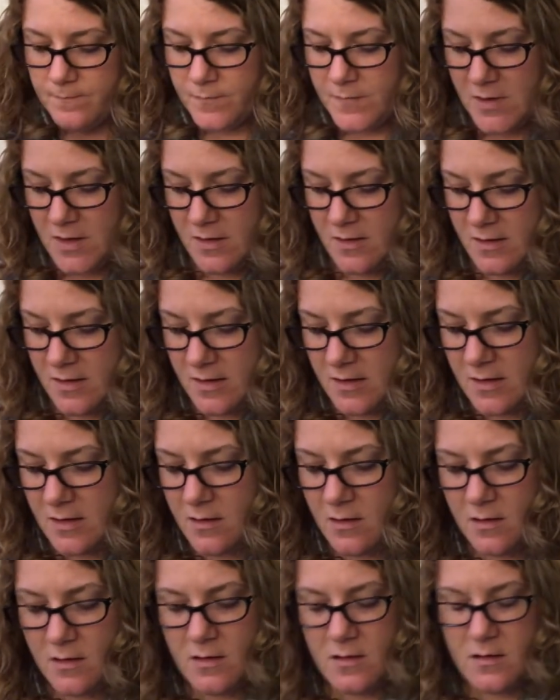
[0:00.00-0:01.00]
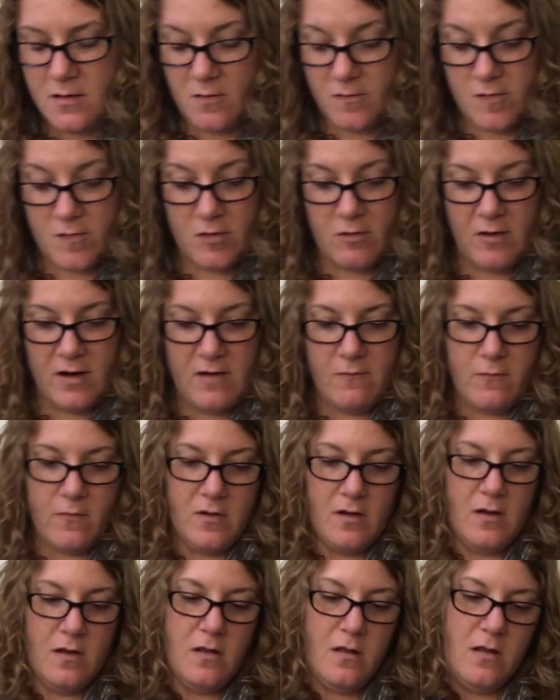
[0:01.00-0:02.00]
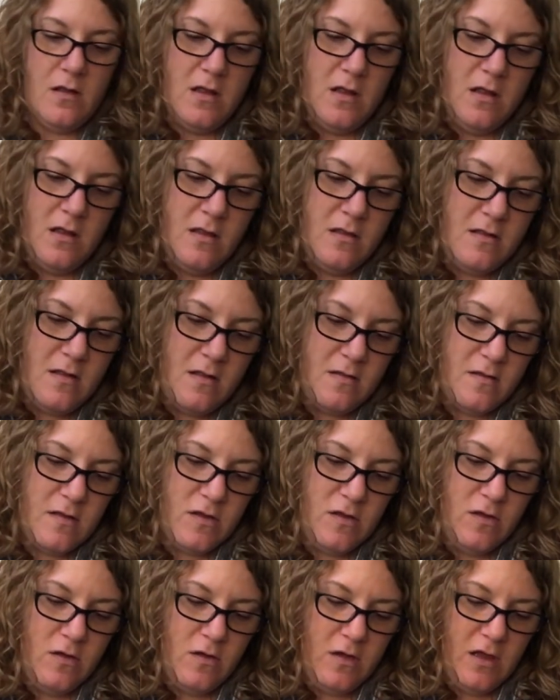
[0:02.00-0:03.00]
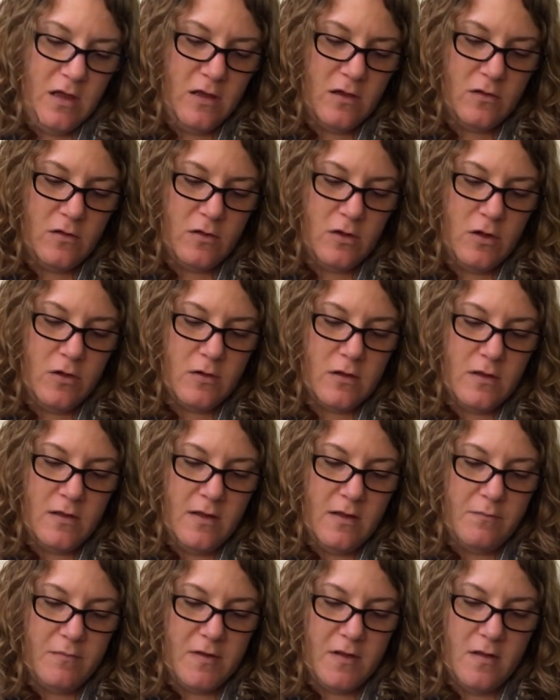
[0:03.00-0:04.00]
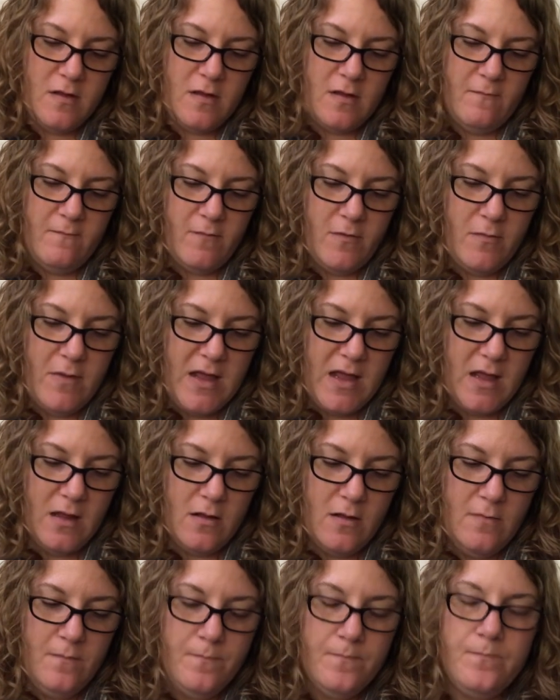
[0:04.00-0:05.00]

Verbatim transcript: And then there's a green one that's eucalyptus and verbena.